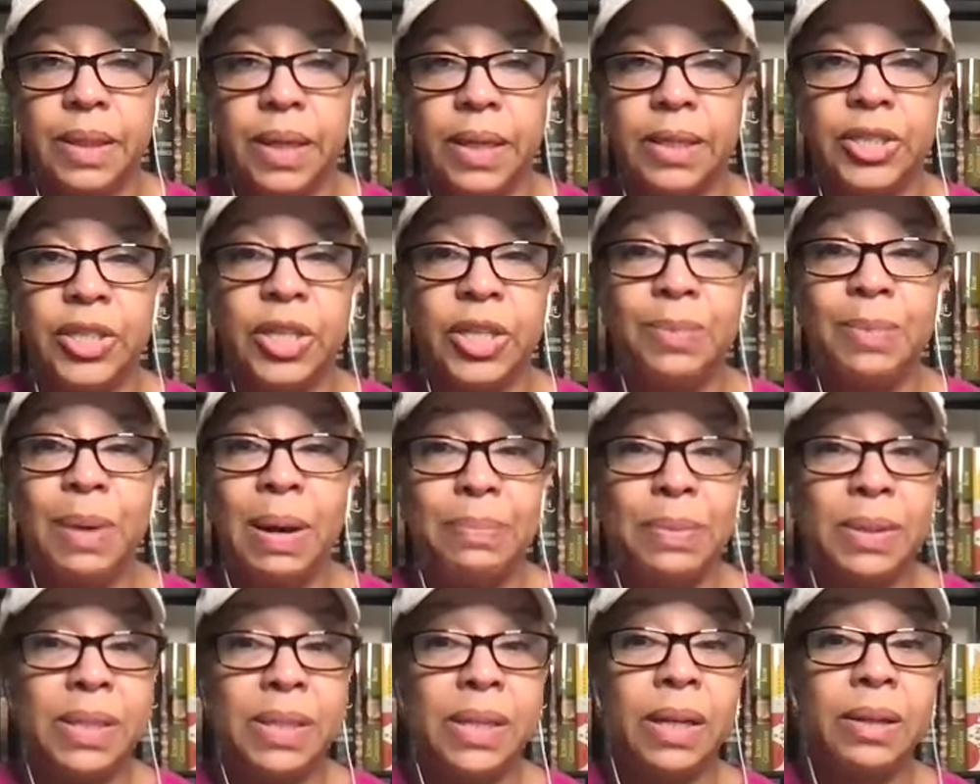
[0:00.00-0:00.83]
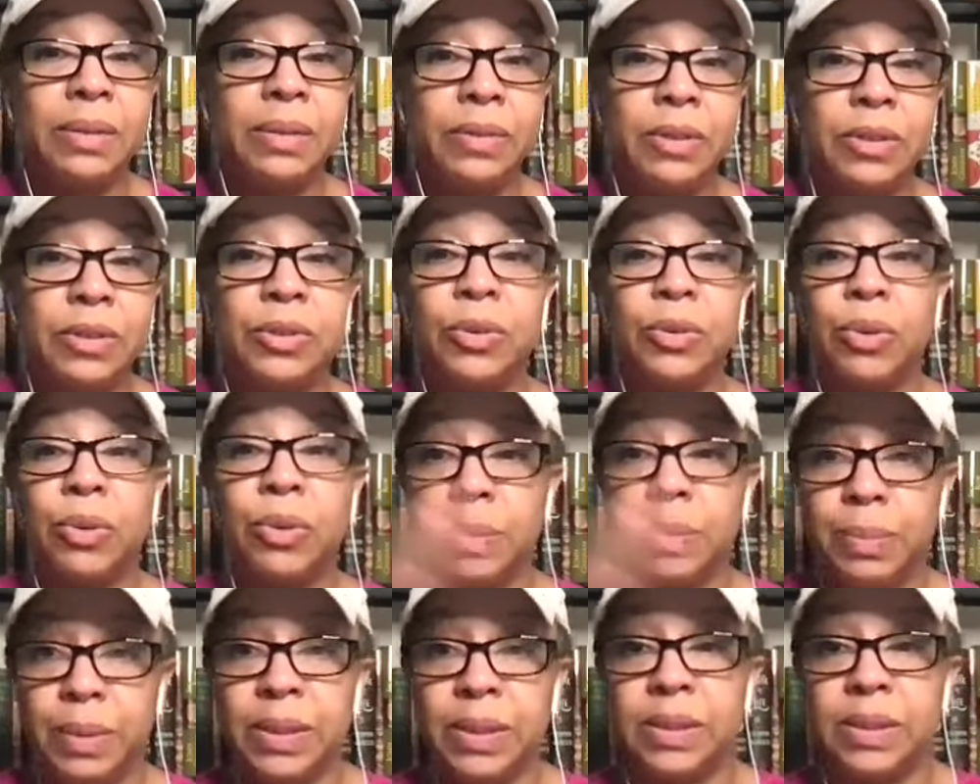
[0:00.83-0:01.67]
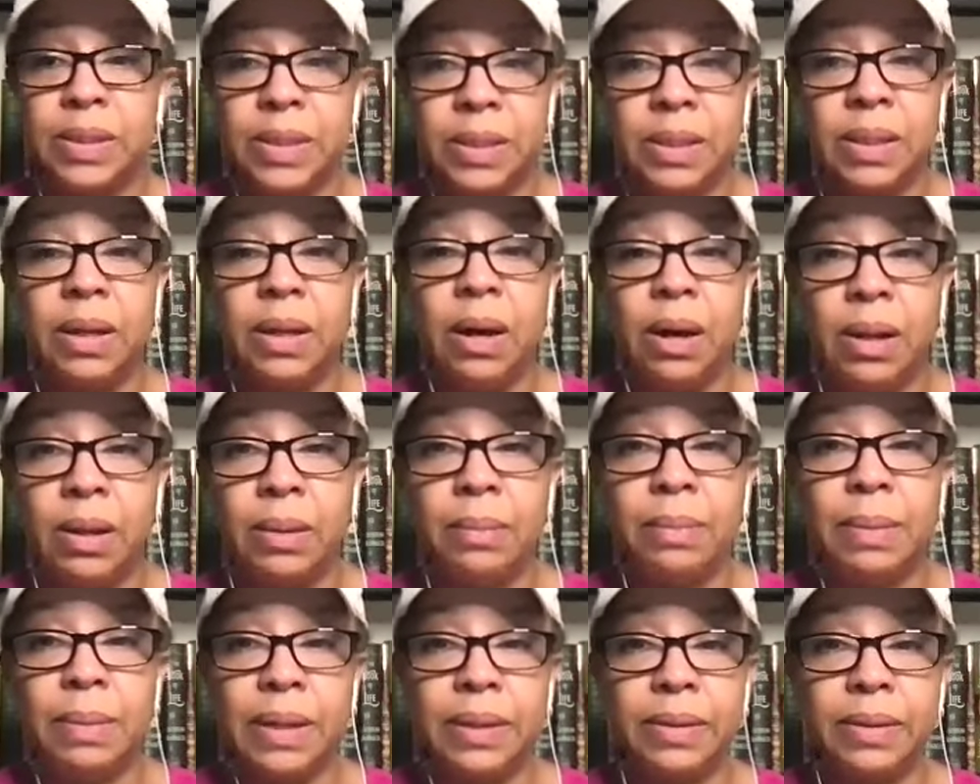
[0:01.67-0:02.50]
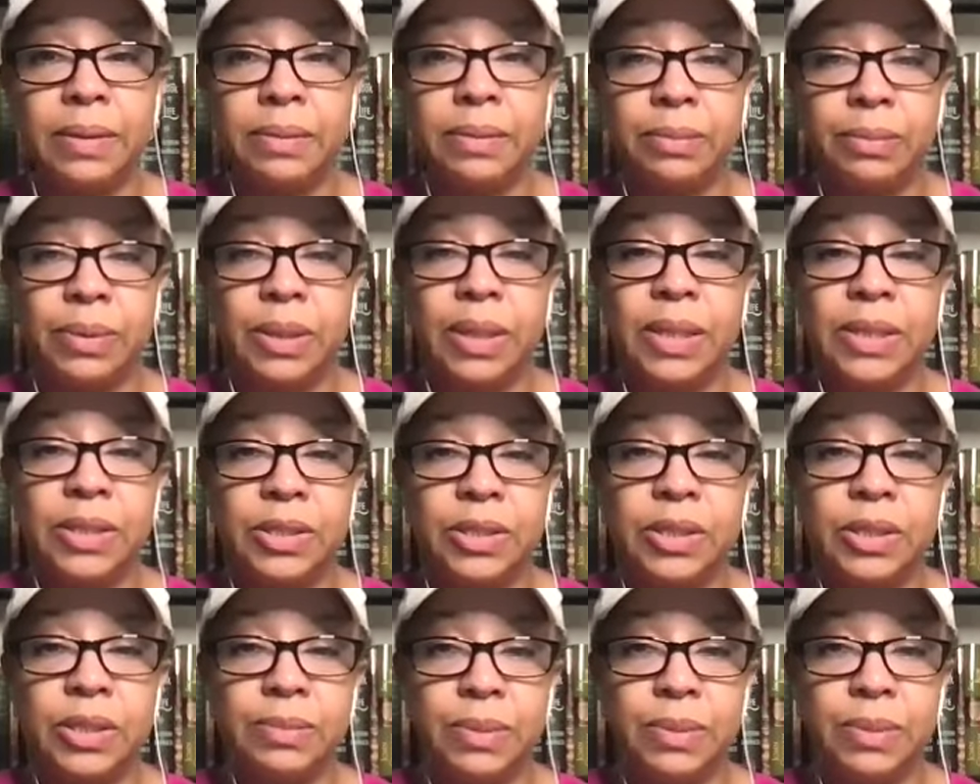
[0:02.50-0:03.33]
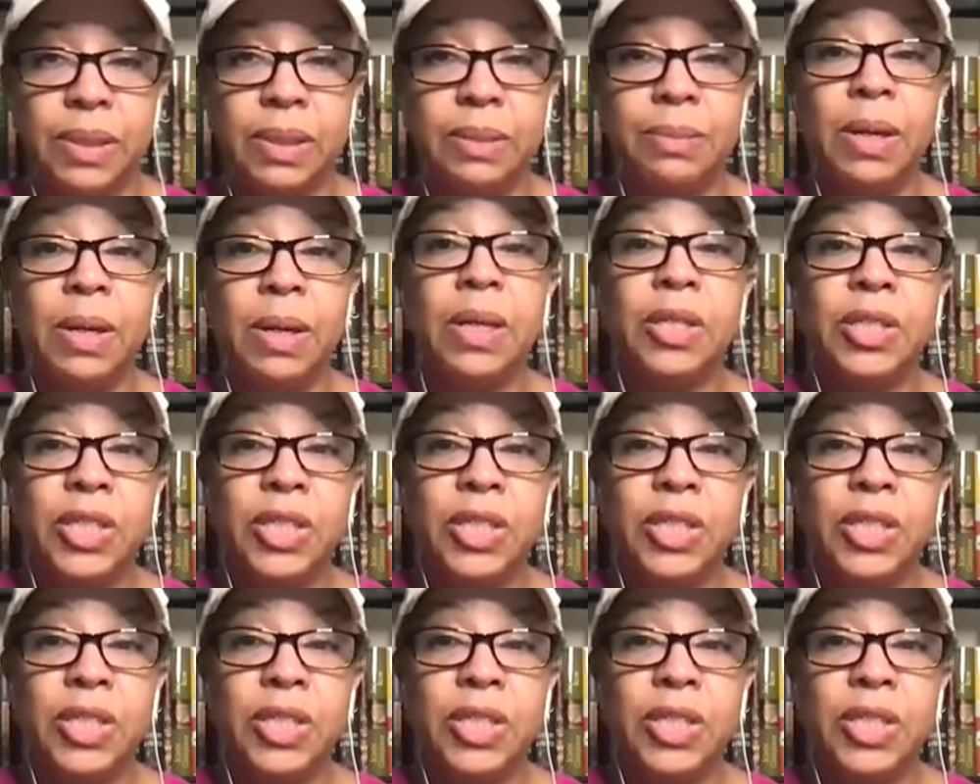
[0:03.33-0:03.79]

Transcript: And she might be telling the story, but it's still all about relationship to him.